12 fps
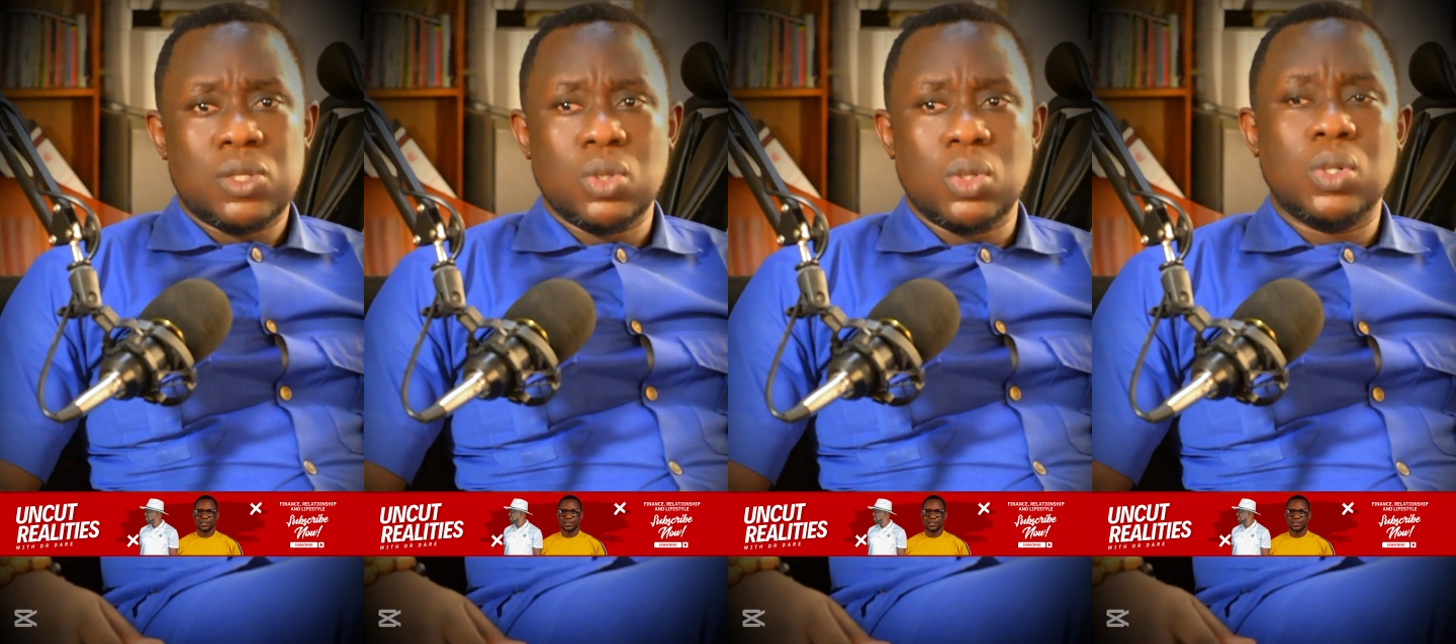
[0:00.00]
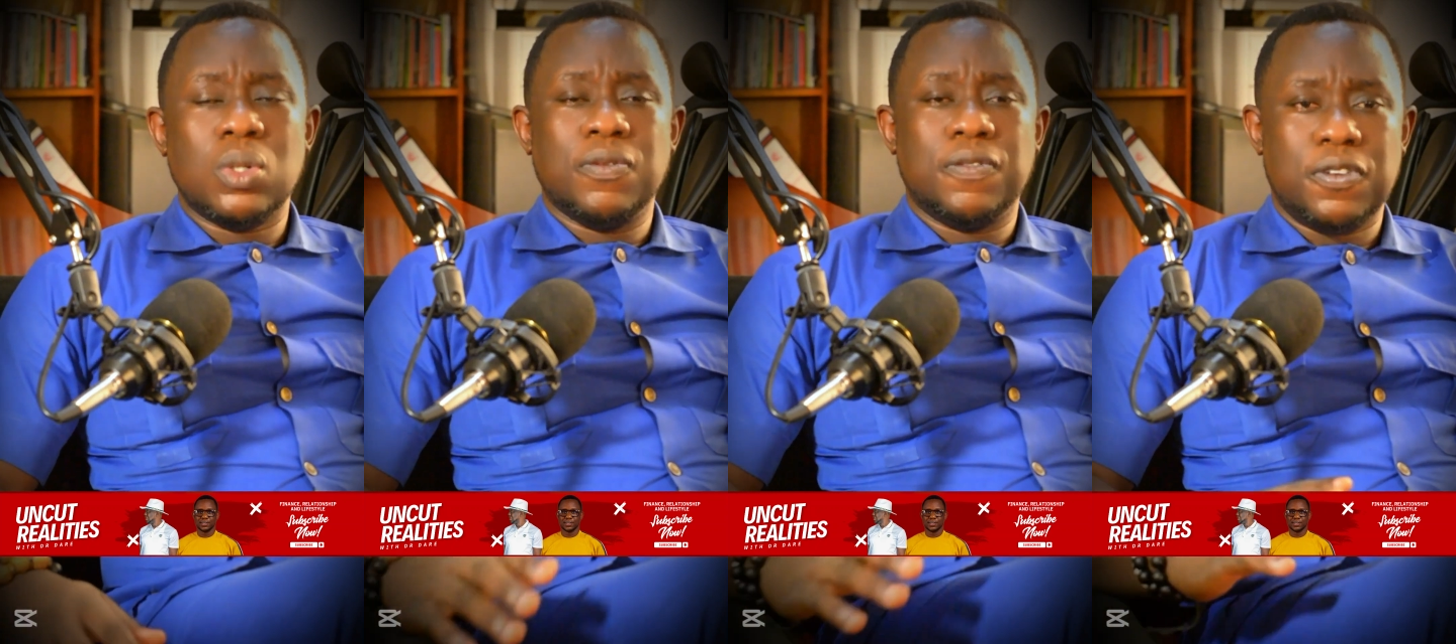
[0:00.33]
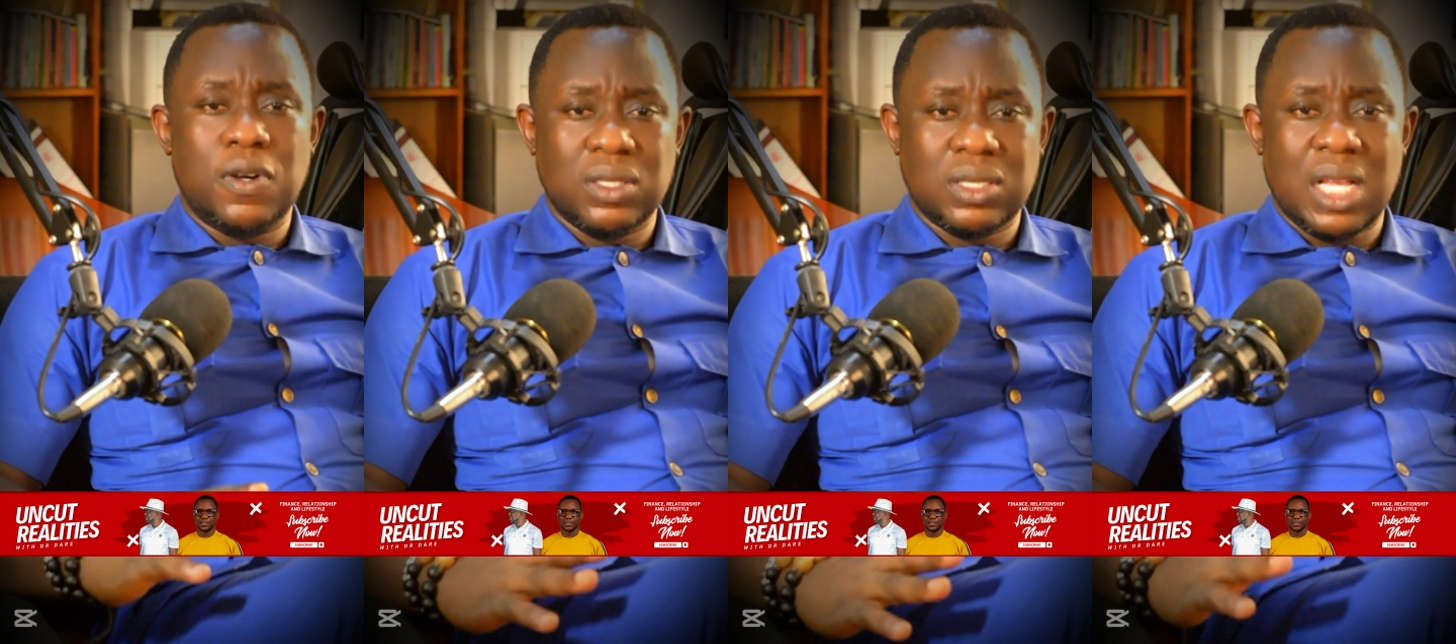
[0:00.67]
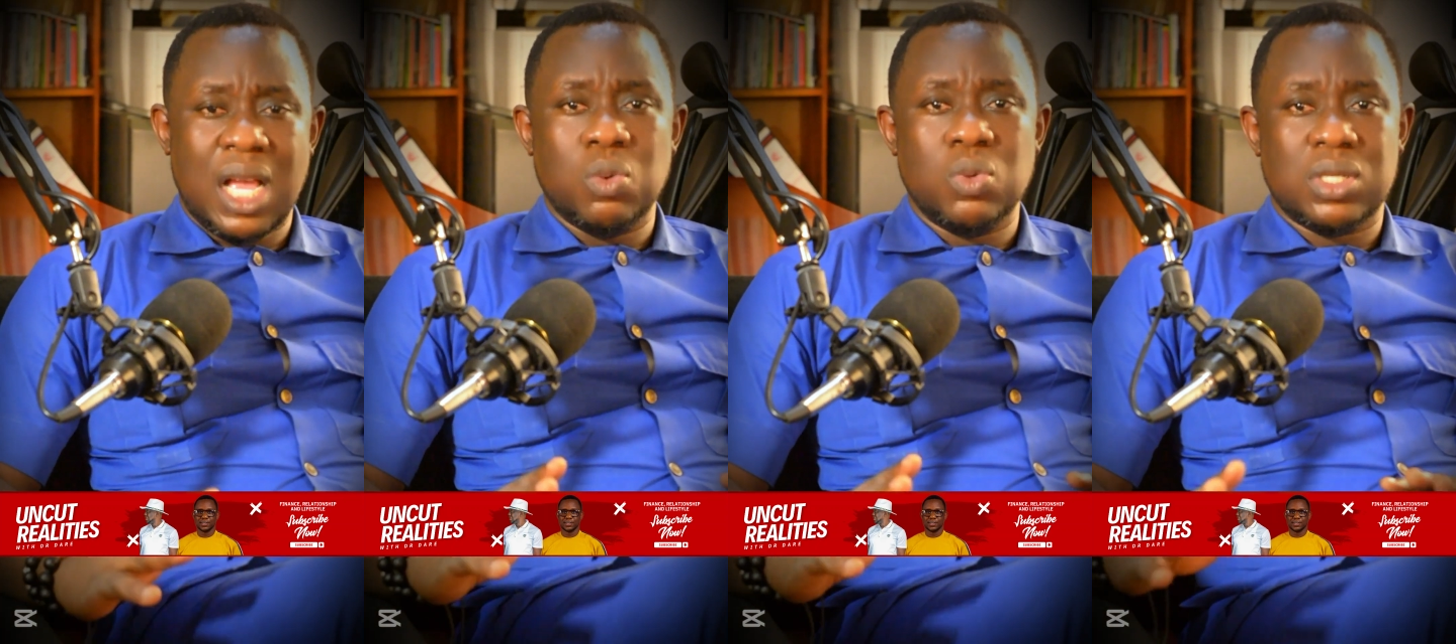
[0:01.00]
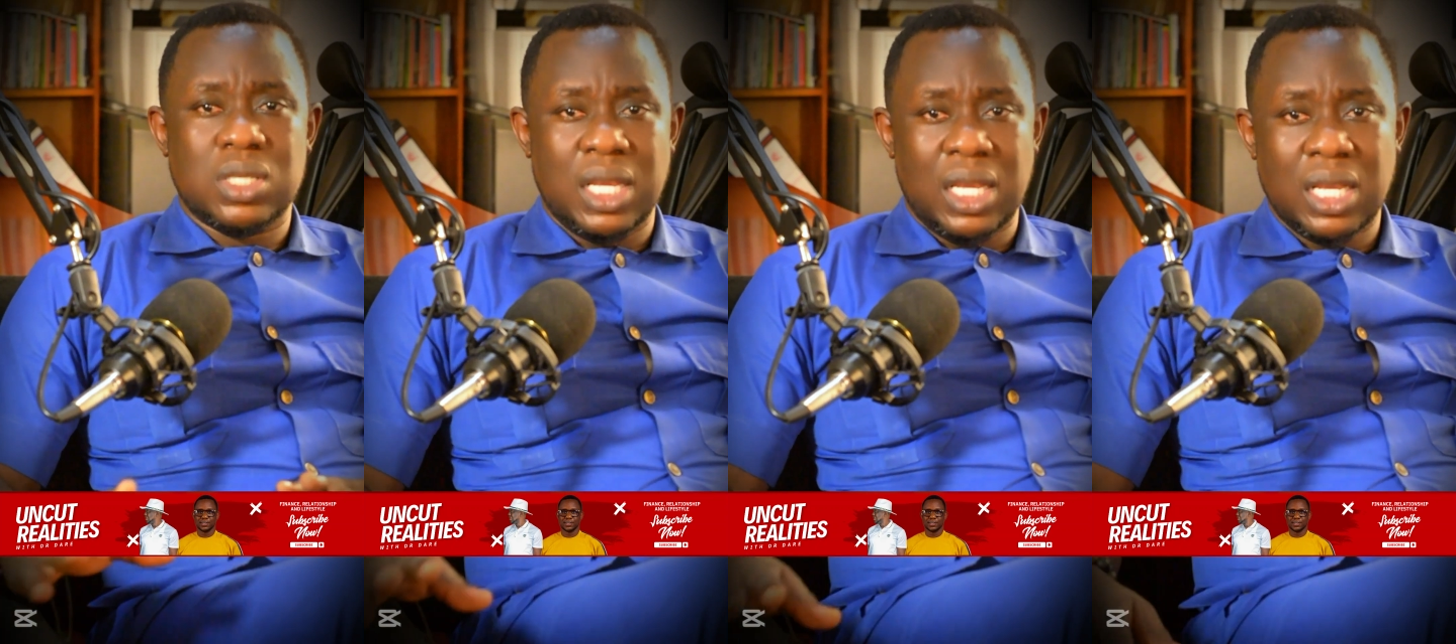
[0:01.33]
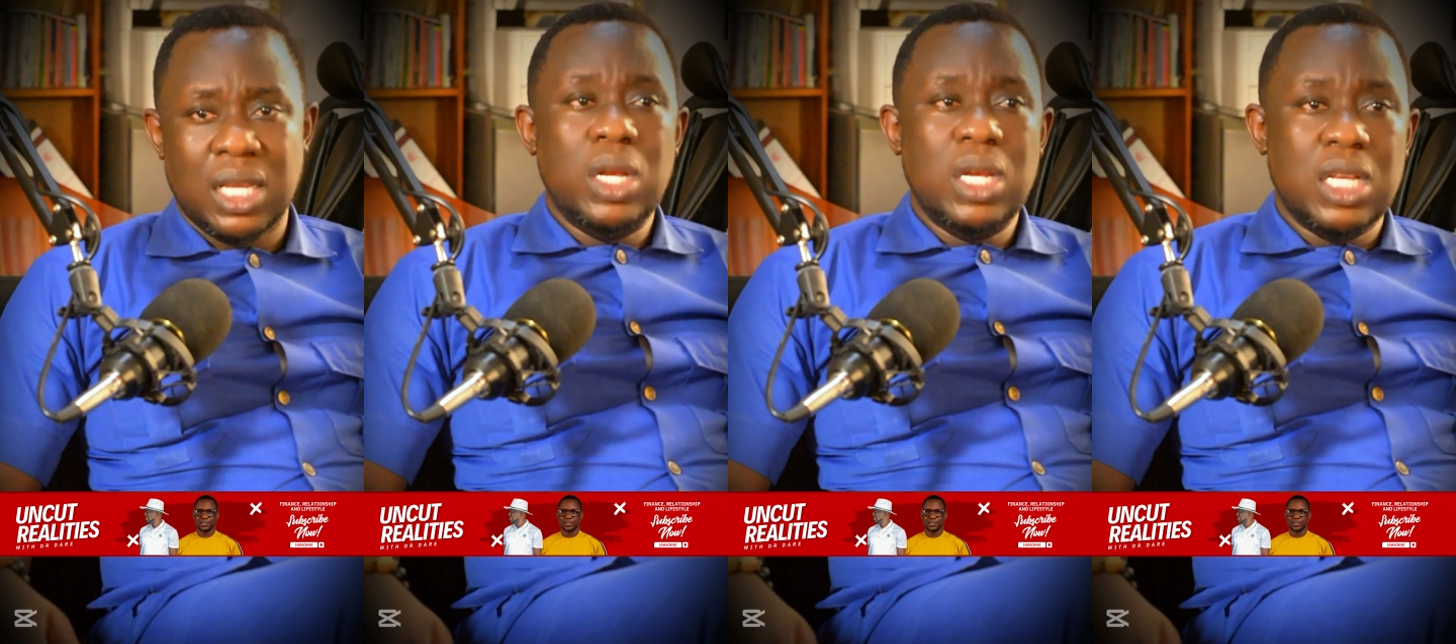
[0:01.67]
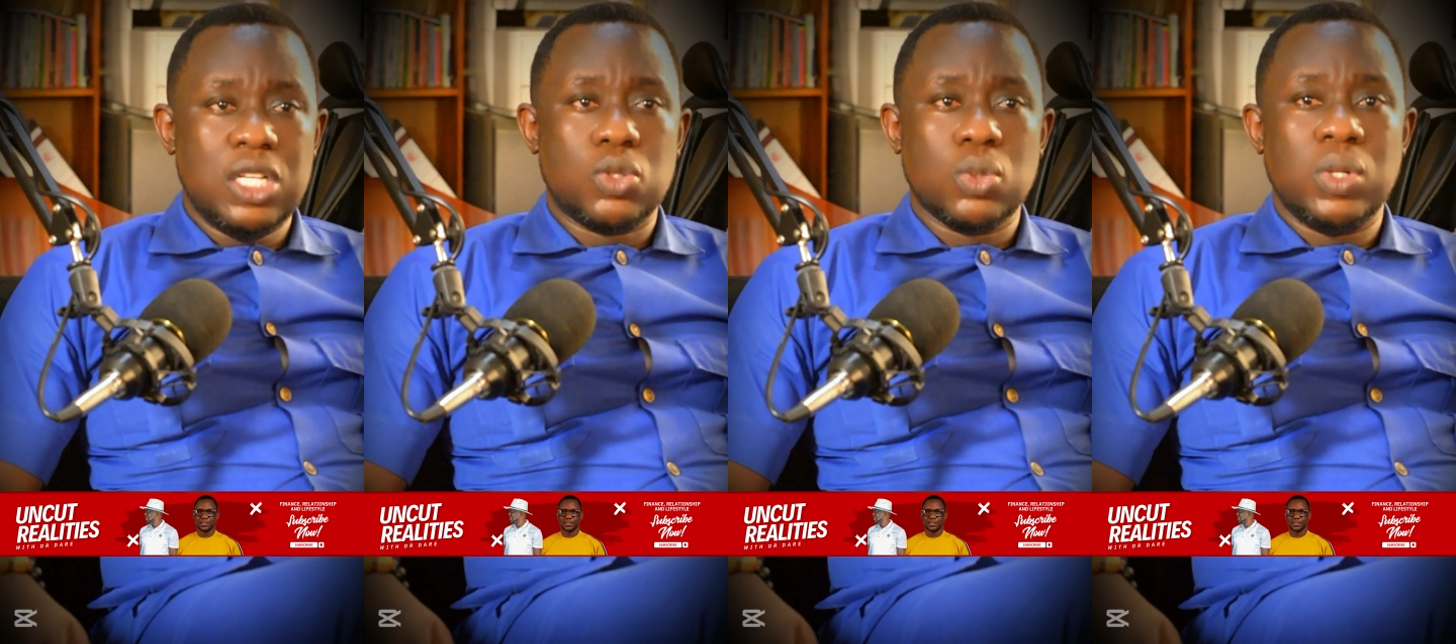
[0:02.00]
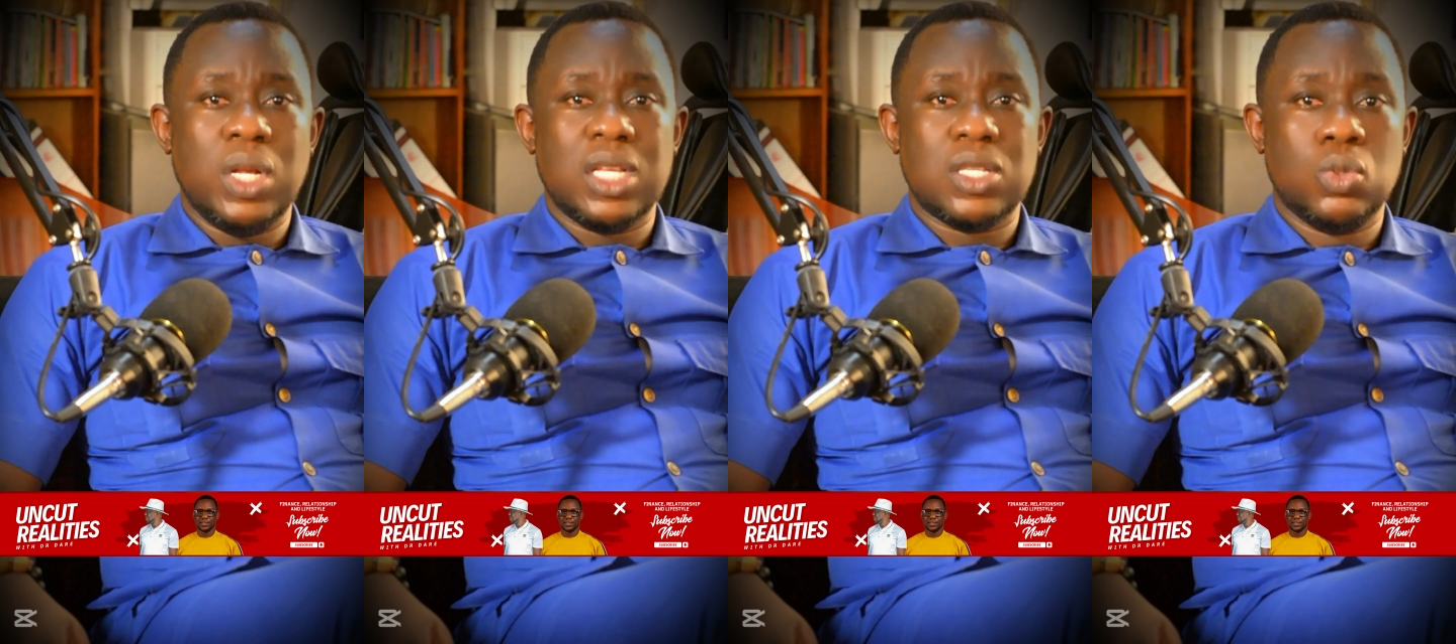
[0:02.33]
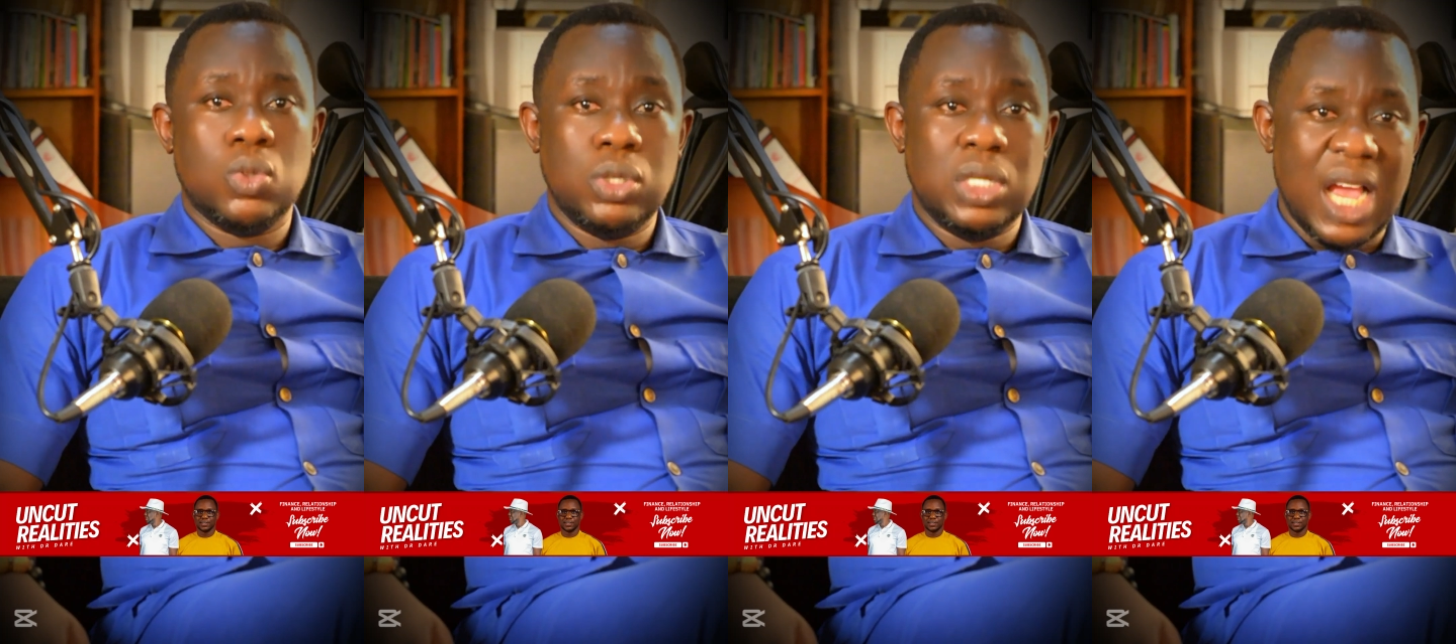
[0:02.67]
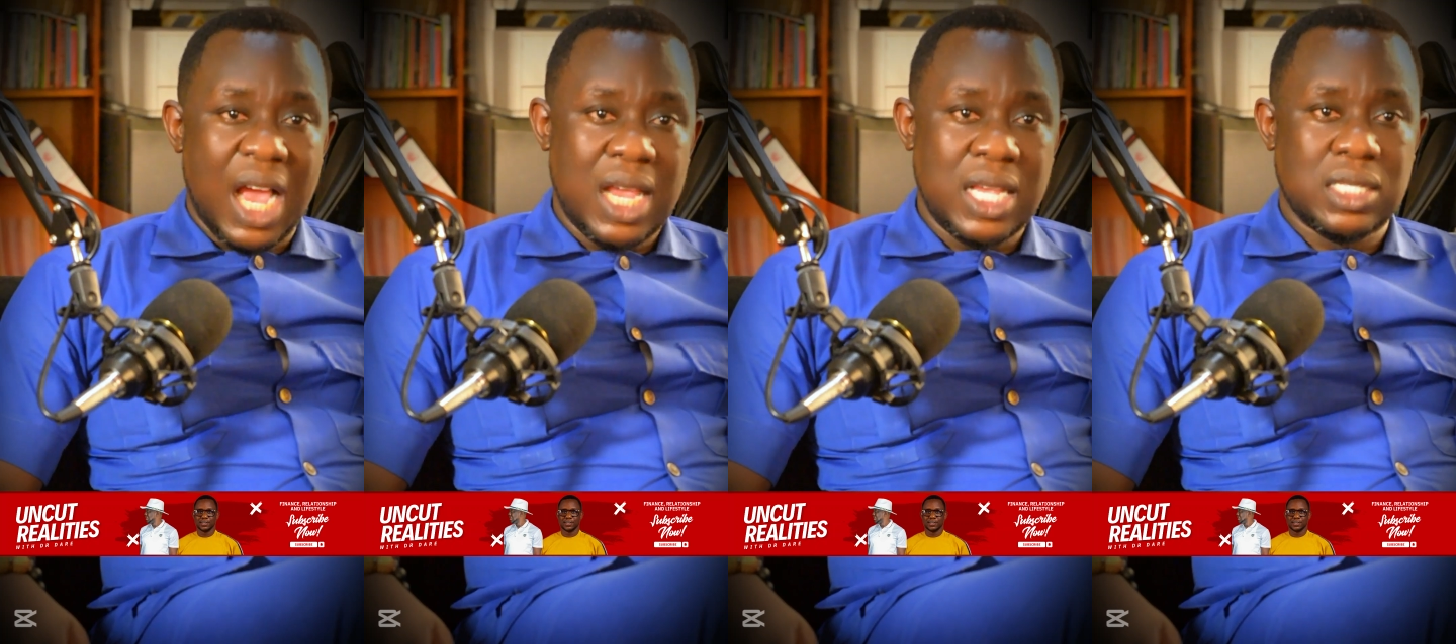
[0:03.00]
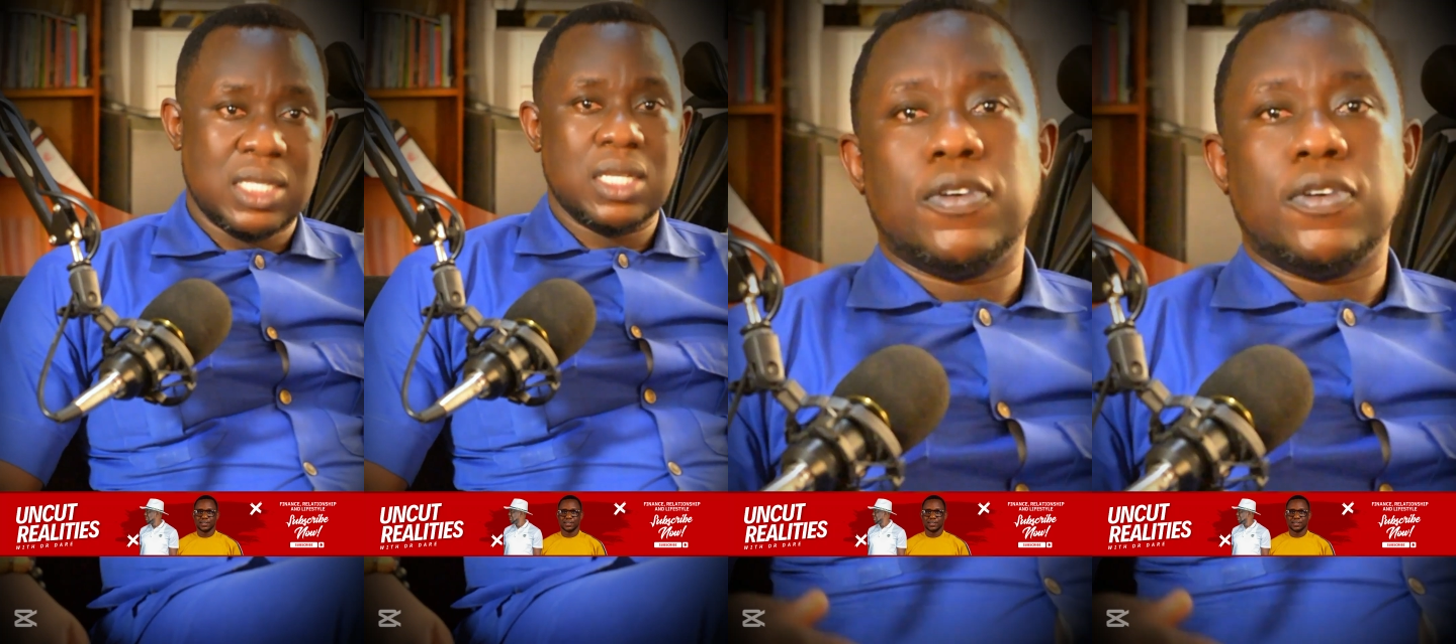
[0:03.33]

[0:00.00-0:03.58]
So first, I would say we need to raise good guys